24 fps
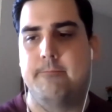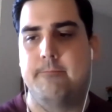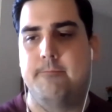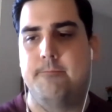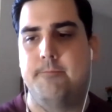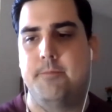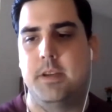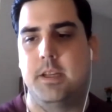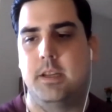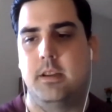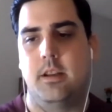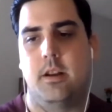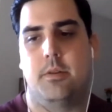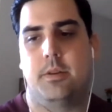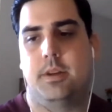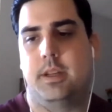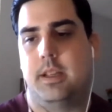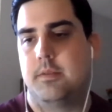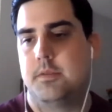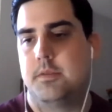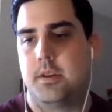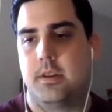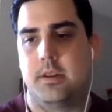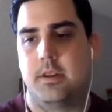It
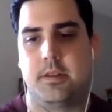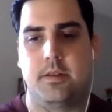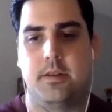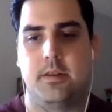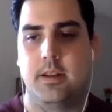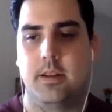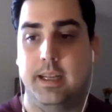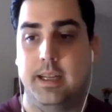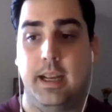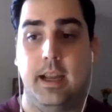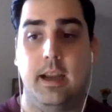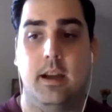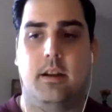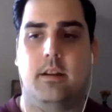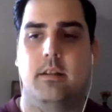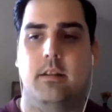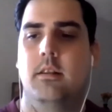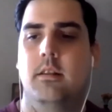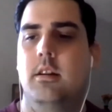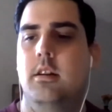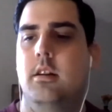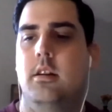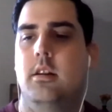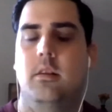gives us, again,
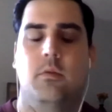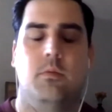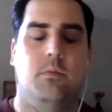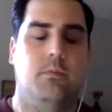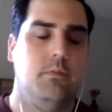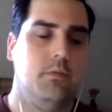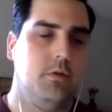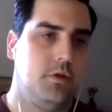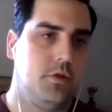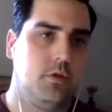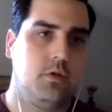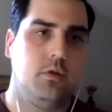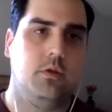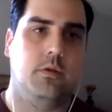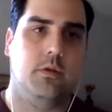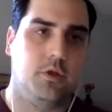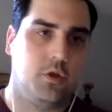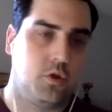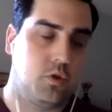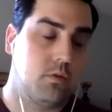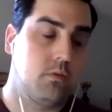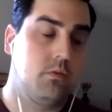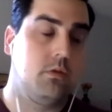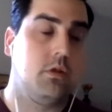is
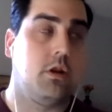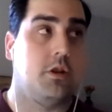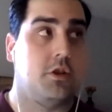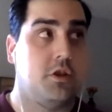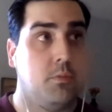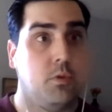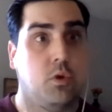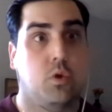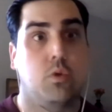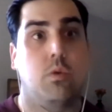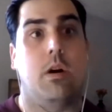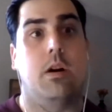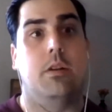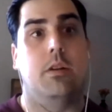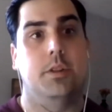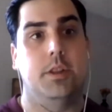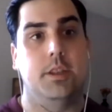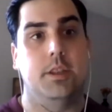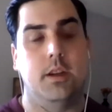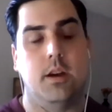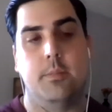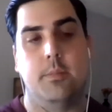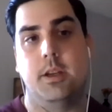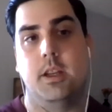customer quality
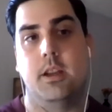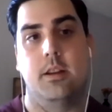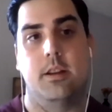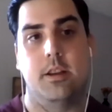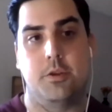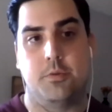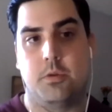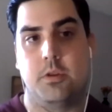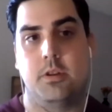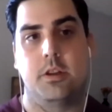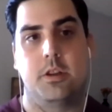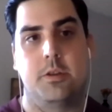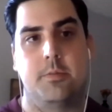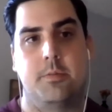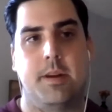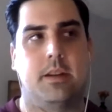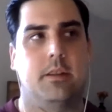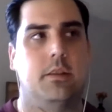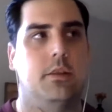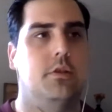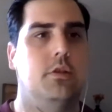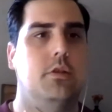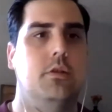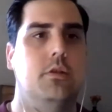coming in as we'd
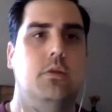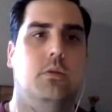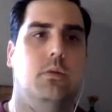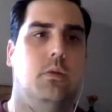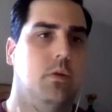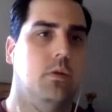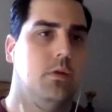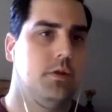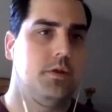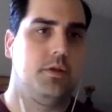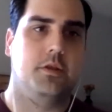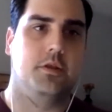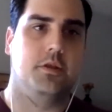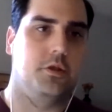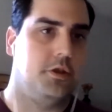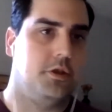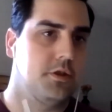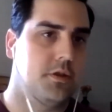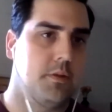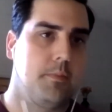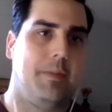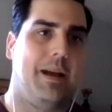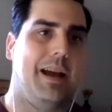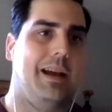expect it to, or is this
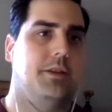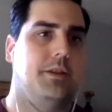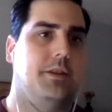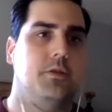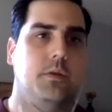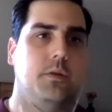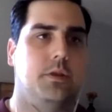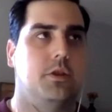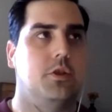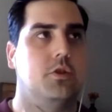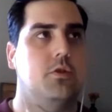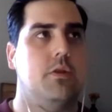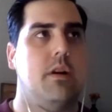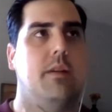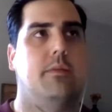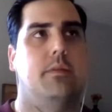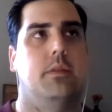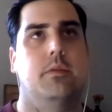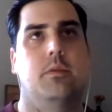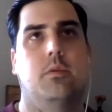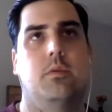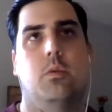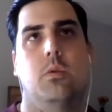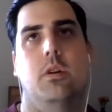just a bad source of
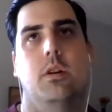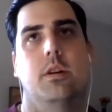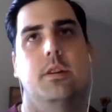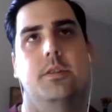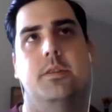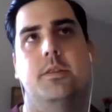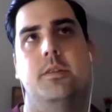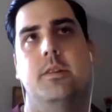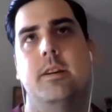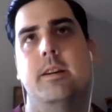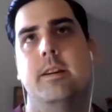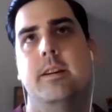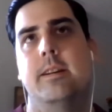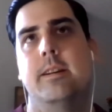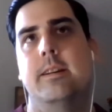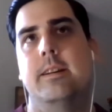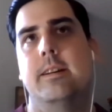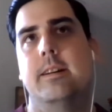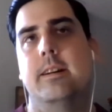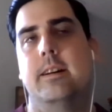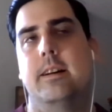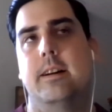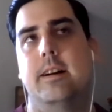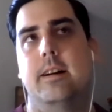traffic for us?
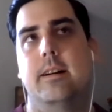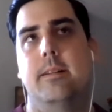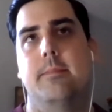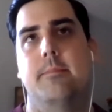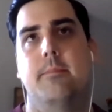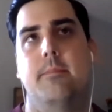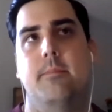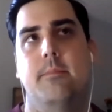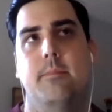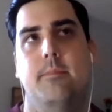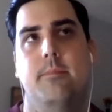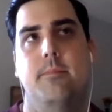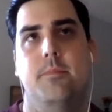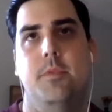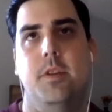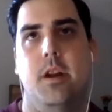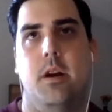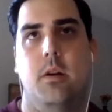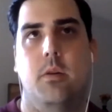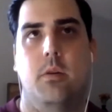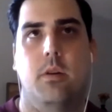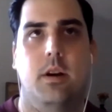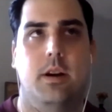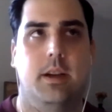
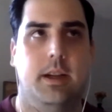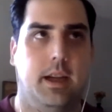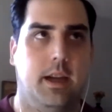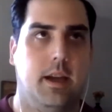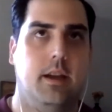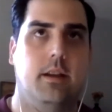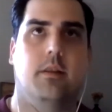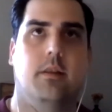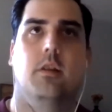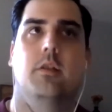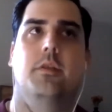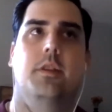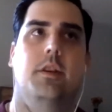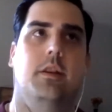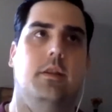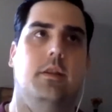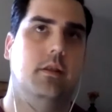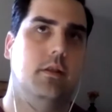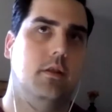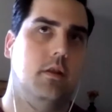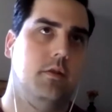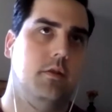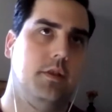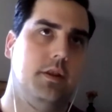Again, are
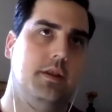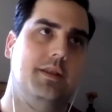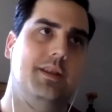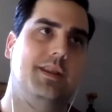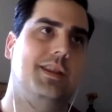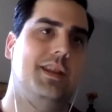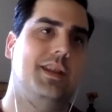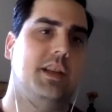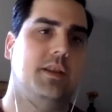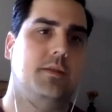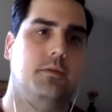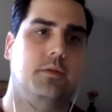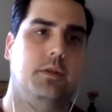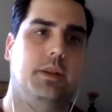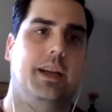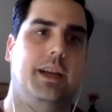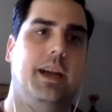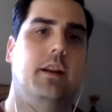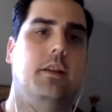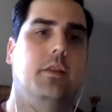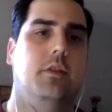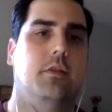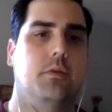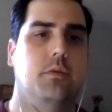they successfully
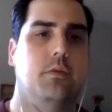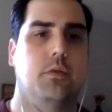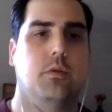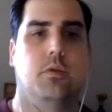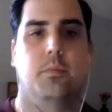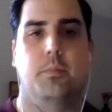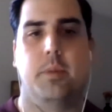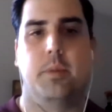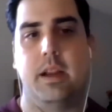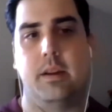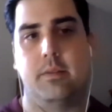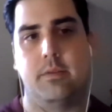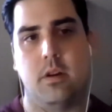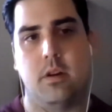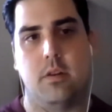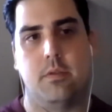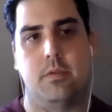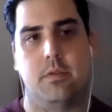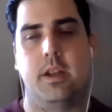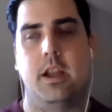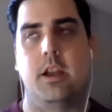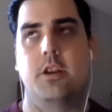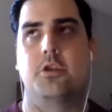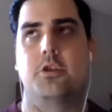getting through bank
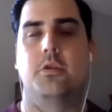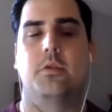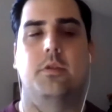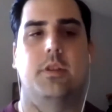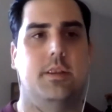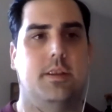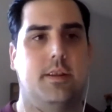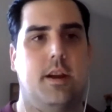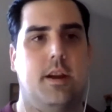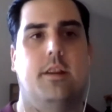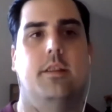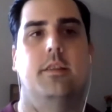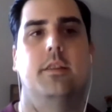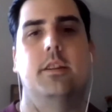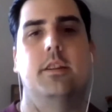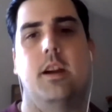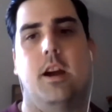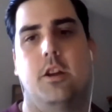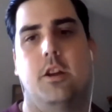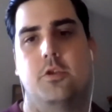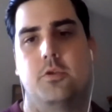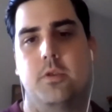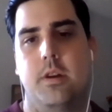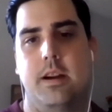verification? Are they signing the
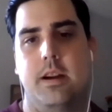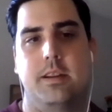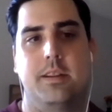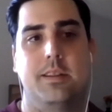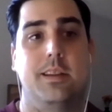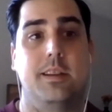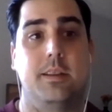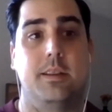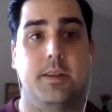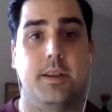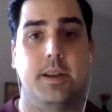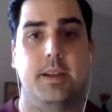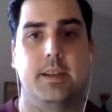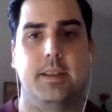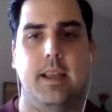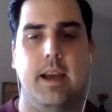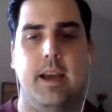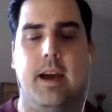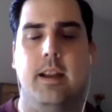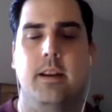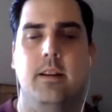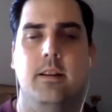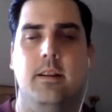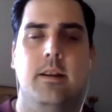contracts? Things like
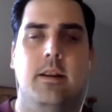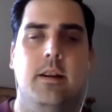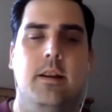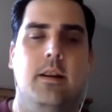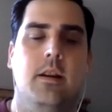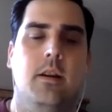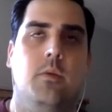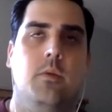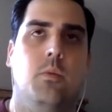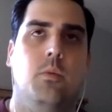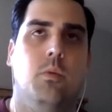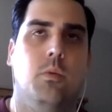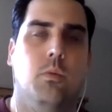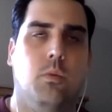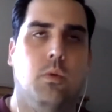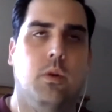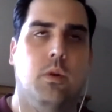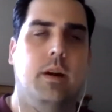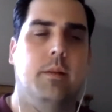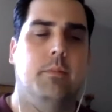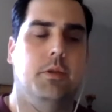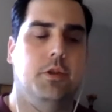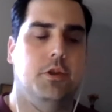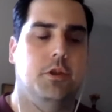that.
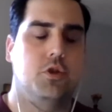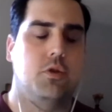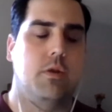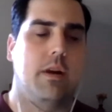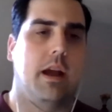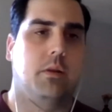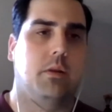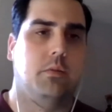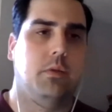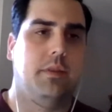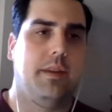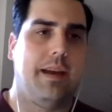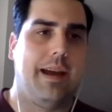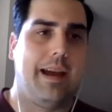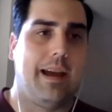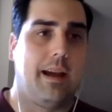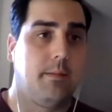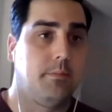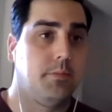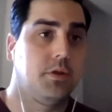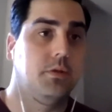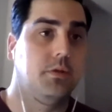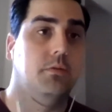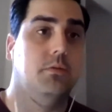We're able to track with
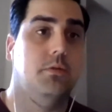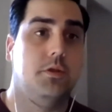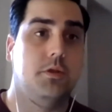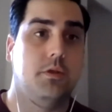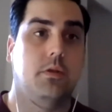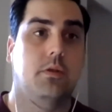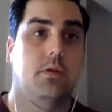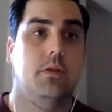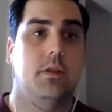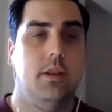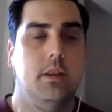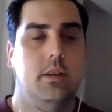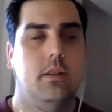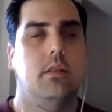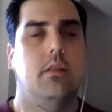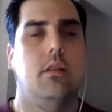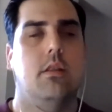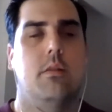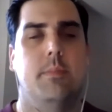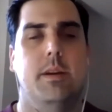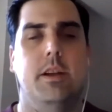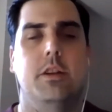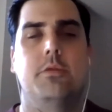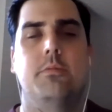absolute certainty in the loan
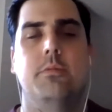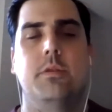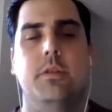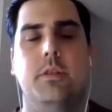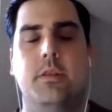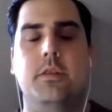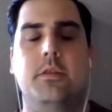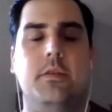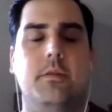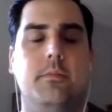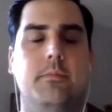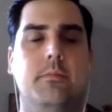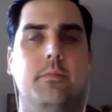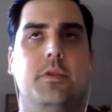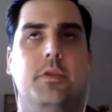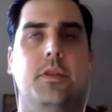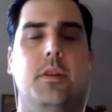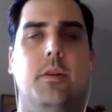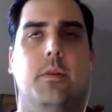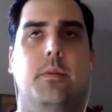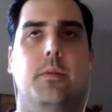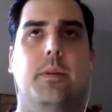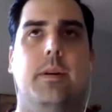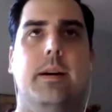management system.
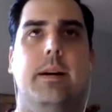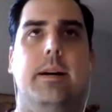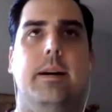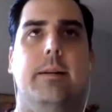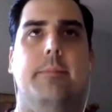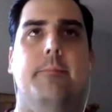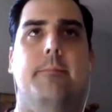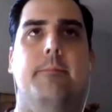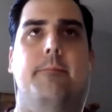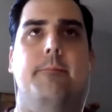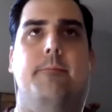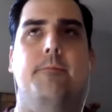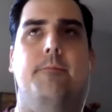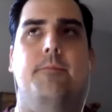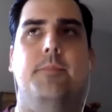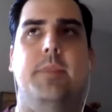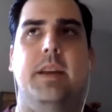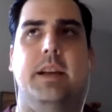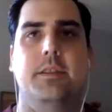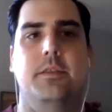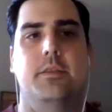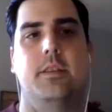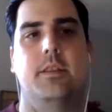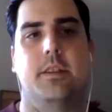So
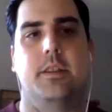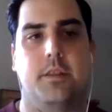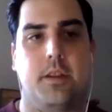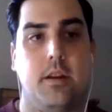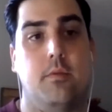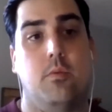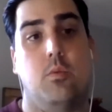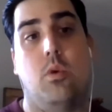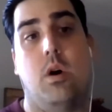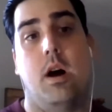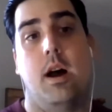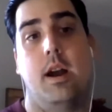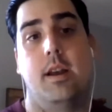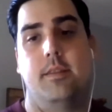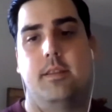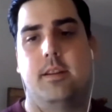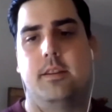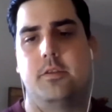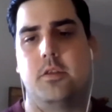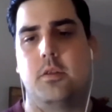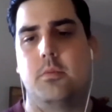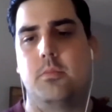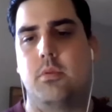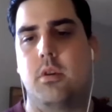that's kind of why
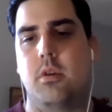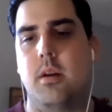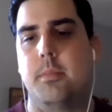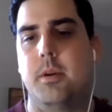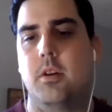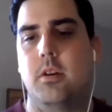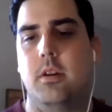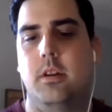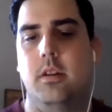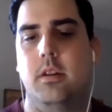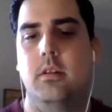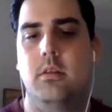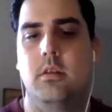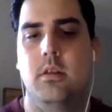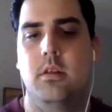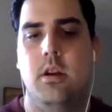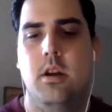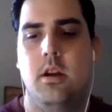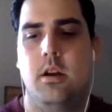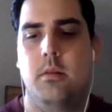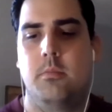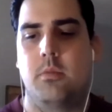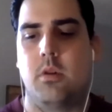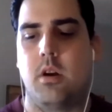that's our primary
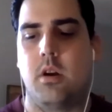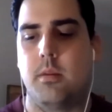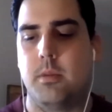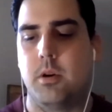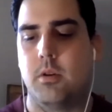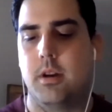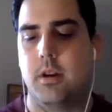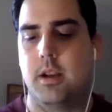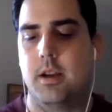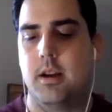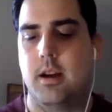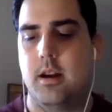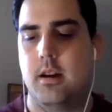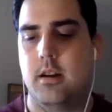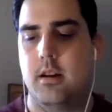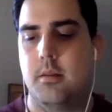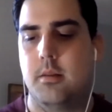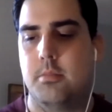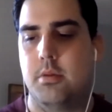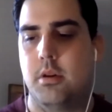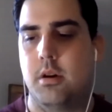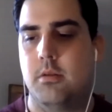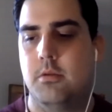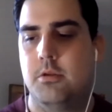
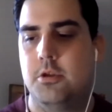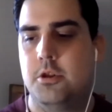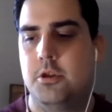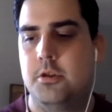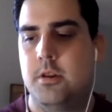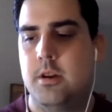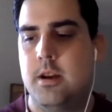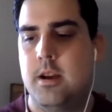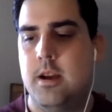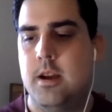approach.